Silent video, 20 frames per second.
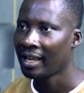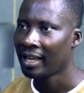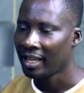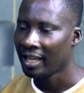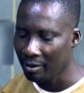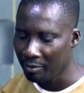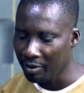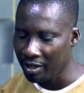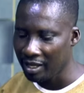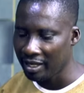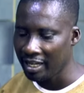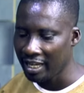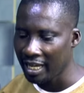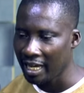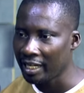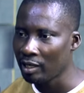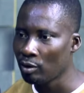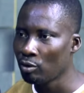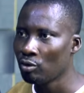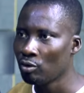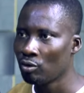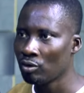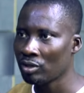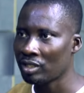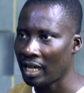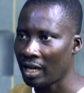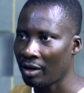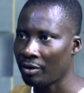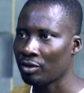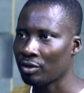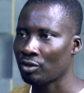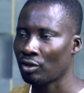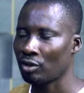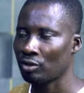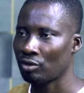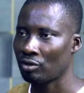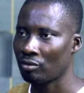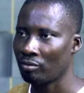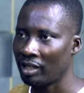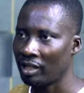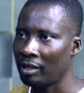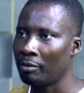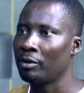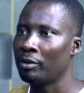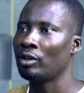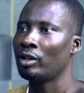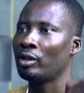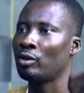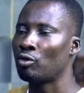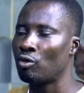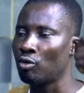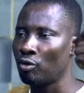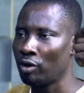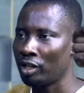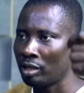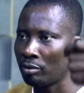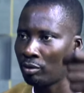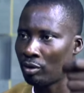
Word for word: E bia ne ya de unhu sa resource no ba be okoni mo